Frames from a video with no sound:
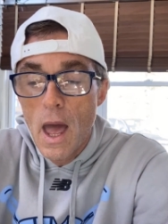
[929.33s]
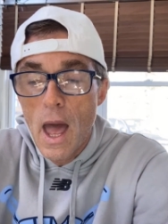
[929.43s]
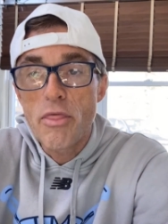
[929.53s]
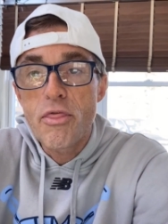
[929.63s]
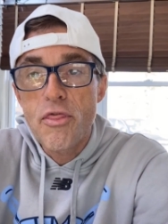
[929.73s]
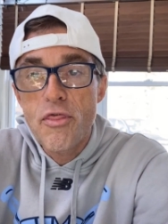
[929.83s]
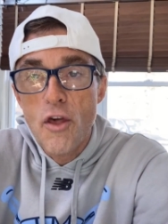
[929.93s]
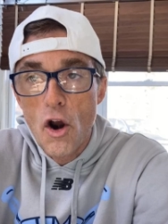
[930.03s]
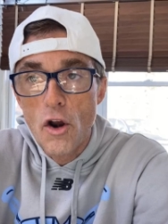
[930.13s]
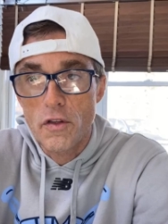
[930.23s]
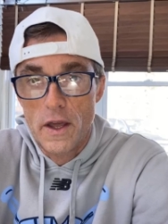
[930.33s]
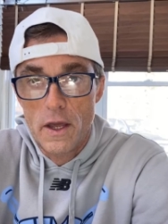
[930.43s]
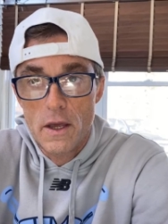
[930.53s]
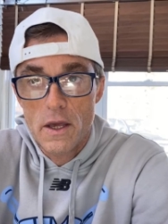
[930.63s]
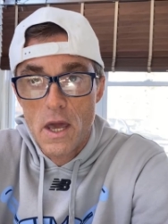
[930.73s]
And
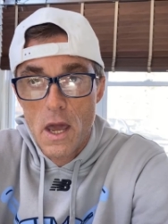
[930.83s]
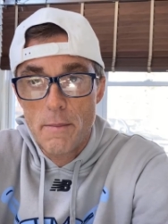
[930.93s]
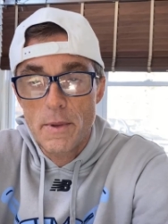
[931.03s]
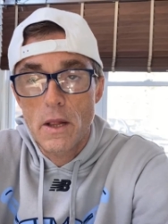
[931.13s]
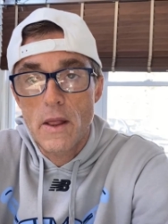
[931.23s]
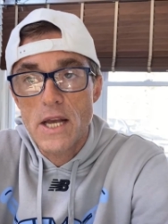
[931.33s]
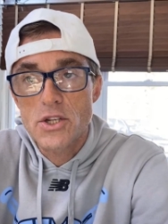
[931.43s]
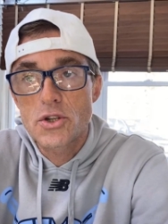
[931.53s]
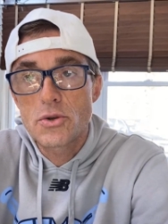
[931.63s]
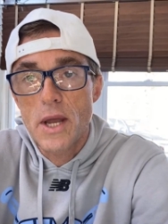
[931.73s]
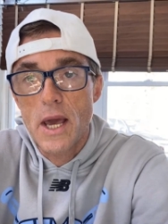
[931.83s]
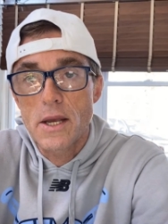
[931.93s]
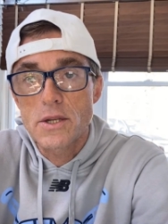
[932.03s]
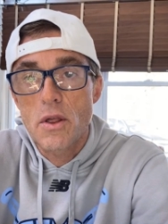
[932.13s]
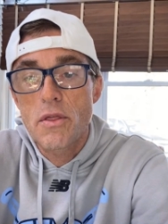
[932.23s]
thirdly came in the last 2
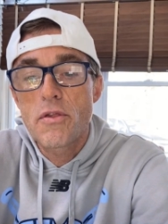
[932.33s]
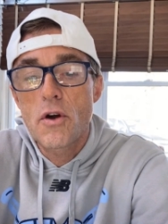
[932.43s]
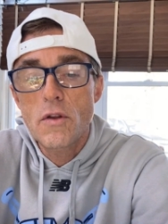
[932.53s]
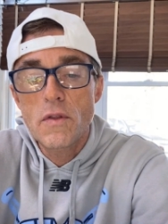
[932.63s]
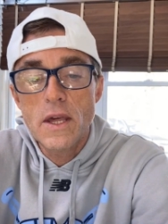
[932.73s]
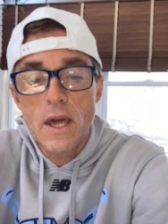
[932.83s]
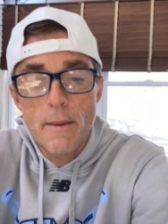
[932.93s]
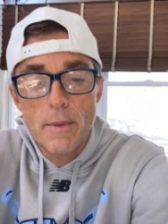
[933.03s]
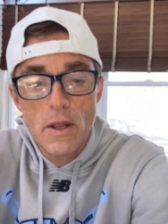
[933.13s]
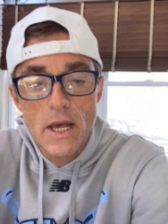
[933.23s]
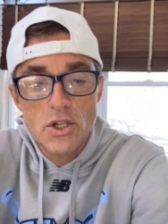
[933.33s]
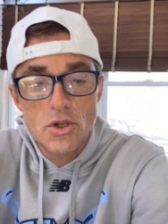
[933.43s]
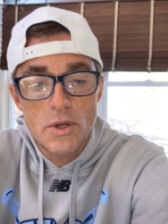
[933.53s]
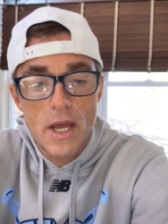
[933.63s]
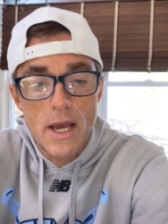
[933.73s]
days. Thirdly came in the last
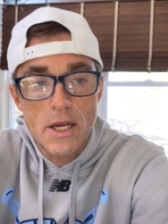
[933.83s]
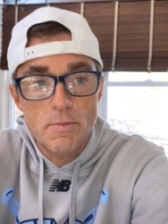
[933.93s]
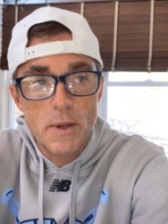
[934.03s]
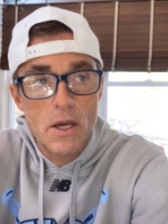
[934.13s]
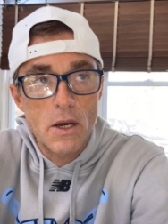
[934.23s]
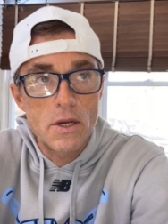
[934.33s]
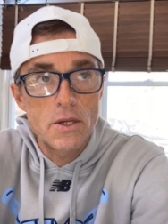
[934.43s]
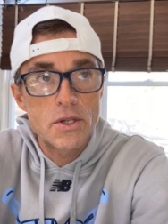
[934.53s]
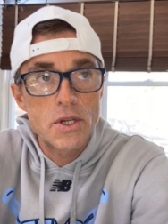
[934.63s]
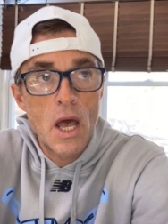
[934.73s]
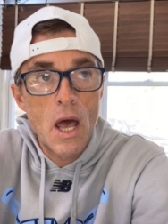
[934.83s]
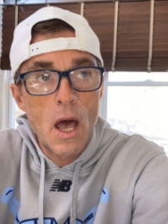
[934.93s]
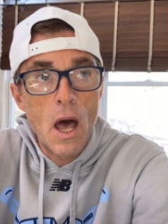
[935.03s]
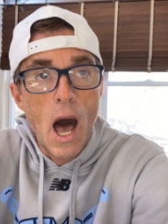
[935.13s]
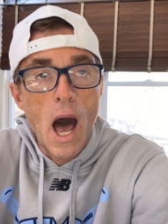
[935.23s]
2 days because
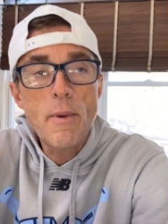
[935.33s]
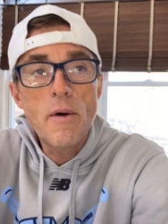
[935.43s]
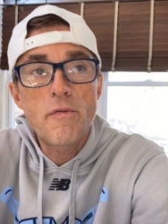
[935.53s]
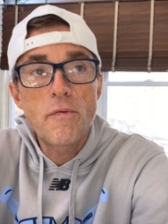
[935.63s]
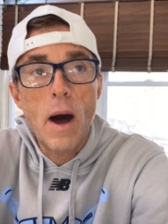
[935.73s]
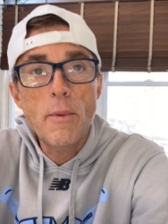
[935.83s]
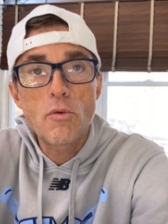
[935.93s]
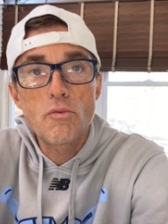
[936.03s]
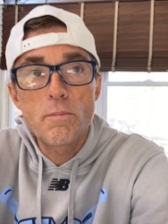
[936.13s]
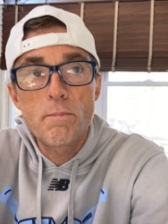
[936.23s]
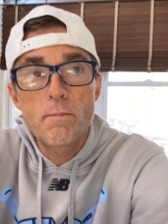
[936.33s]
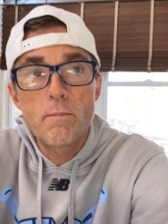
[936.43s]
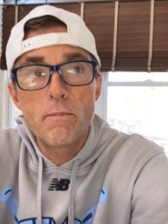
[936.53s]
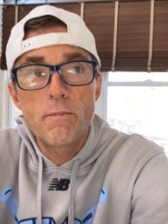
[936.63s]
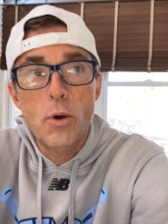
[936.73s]
I'm a
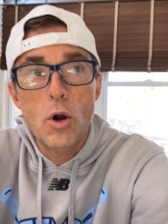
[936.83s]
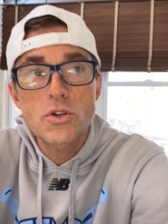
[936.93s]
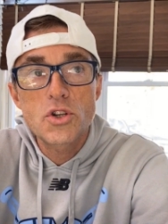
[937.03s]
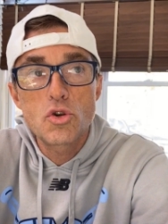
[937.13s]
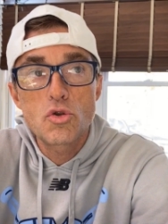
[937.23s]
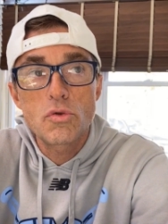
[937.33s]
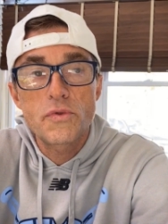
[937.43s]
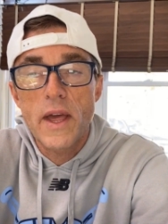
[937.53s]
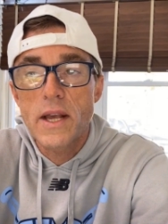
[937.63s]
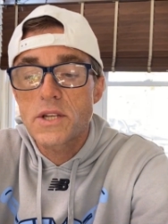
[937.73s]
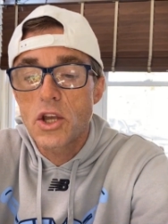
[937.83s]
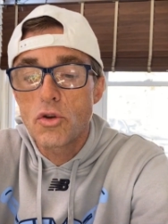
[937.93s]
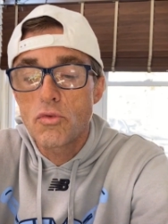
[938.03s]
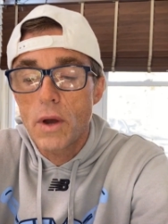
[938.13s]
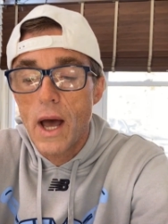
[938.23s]
person who thinks that
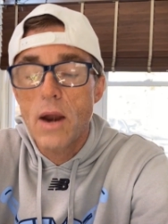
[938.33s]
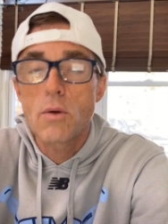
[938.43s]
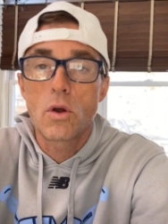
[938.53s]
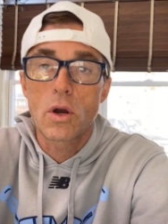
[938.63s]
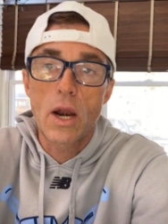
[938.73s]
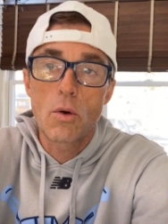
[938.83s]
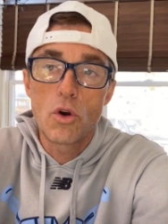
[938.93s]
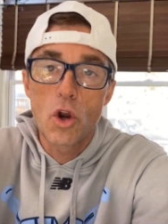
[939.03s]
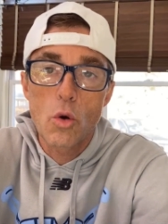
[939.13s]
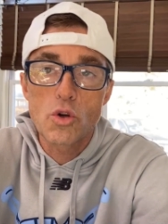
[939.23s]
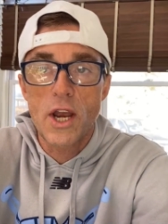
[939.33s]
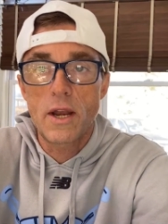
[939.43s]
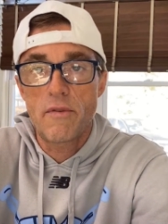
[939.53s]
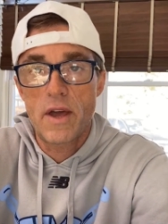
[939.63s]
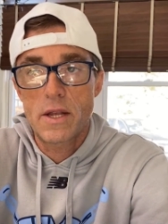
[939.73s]
I don't know
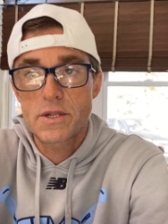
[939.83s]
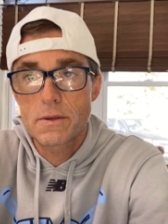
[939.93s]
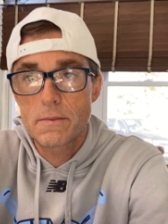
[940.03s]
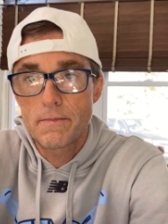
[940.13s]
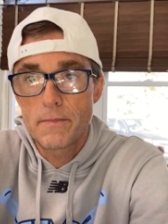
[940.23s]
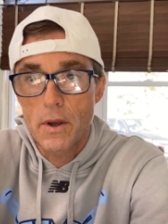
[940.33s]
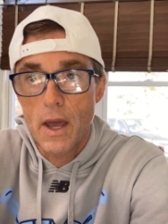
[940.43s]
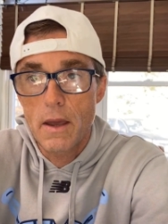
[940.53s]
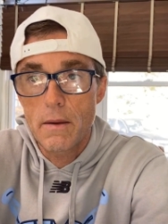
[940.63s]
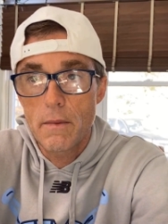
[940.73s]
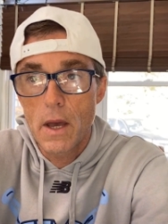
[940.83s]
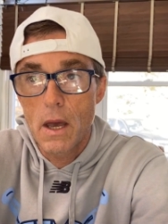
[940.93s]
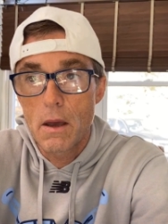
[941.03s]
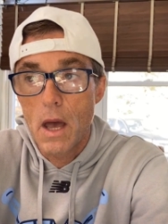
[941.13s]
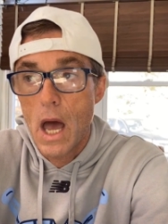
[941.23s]
JD Vance. Okay.
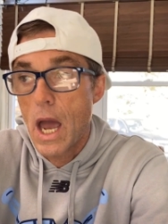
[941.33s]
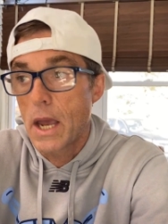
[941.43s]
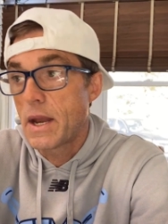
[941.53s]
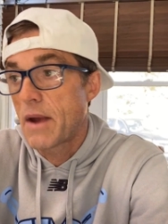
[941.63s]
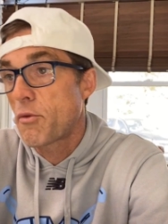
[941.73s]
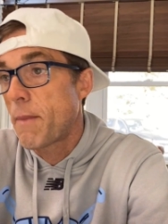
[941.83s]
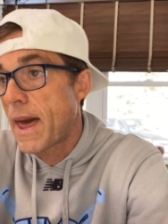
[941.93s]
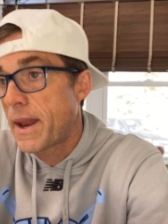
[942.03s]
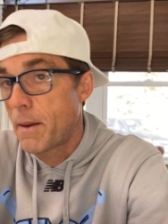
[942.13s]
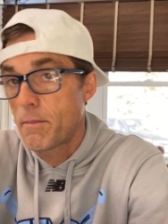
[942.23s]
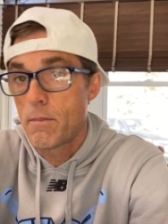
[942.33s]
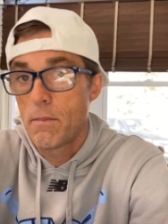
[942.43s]
I never met him.